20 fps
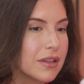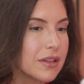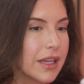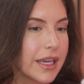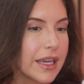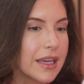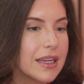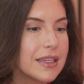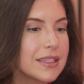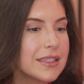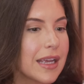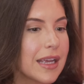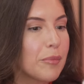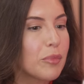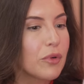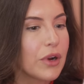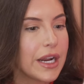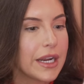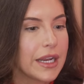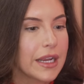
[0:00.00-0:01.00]
like, it's
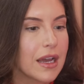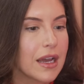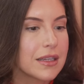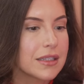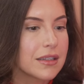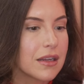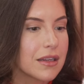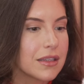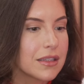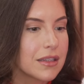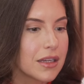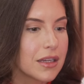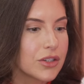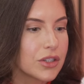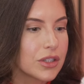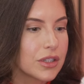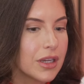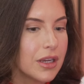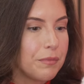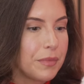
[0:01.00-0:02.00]
separating us on
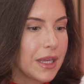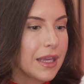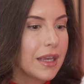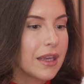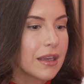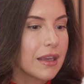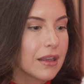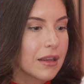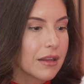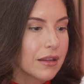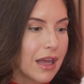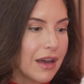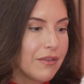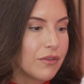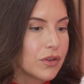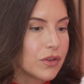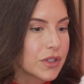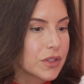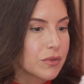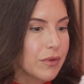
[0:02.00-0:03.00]
such big
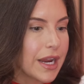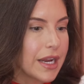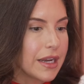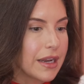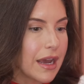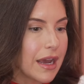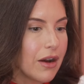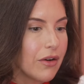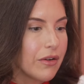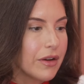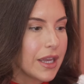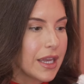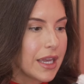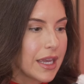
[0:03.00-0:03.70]
levels right now